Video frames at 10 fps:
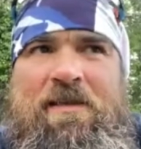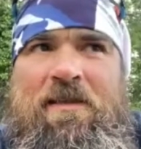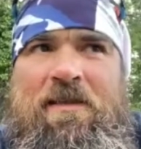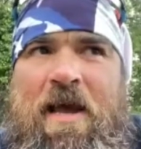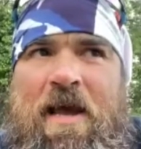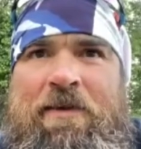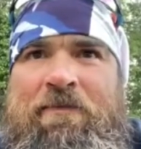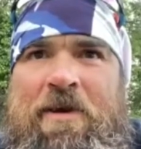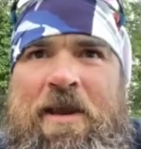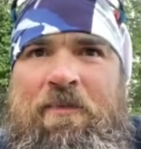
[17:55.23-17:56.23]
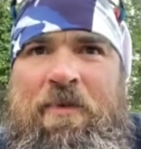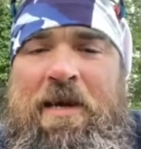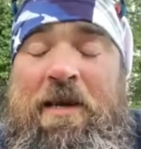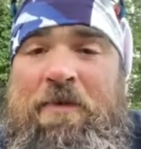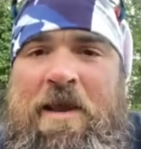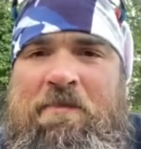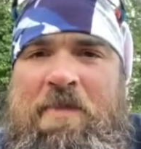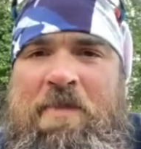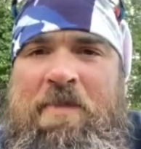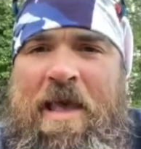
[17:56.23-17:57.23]
I need rain. We need rain
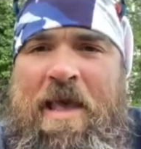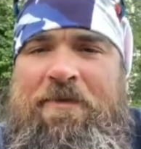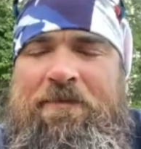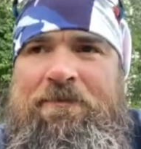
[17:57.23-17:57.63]
bad.